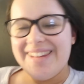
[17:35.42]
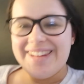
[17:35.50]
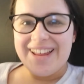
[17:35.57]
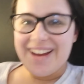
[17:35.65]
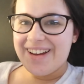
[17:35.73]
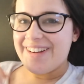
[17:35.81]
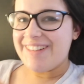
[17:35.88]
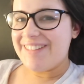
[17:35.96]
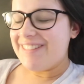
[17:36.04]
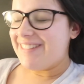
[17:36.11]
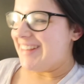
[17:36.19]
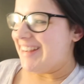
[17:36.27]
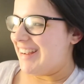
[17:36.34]

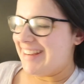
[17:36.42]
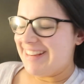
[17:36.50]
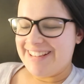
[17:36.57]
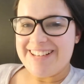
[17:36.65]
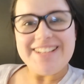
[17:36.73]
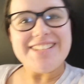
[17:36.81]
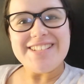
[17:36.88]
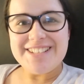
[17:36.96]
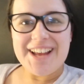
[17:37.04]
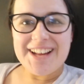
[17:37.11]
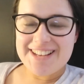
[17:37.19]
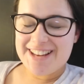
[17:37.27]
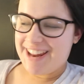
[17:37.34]
Hello, it is
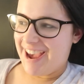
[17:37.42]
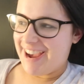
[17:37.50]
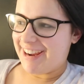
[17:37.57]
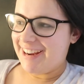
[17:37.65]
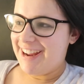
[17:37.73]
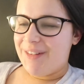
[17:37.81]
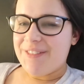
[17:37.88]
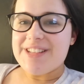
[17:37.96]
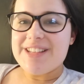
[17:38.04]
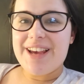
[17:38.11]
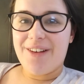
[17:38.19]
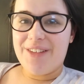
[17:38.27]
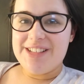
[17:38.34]
Saturday.
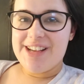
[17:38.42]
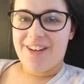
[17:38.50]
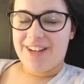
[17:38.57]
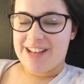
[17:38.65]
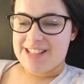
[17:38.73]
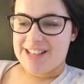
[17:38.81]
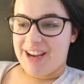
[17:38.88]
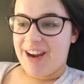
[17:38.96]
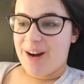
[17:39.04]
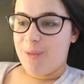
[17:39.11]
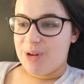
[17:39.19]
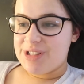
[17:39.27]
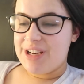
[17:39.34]
Obviously I went out last night. I
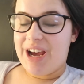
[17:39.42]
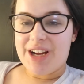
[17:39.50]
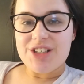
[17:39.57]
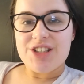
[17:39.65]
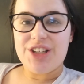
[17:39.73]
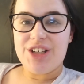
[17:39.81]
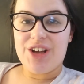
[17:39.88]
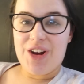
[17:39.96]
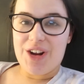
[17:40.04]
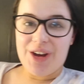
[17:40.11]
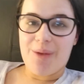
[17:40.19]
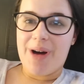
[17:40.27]
wasn't actually gonna go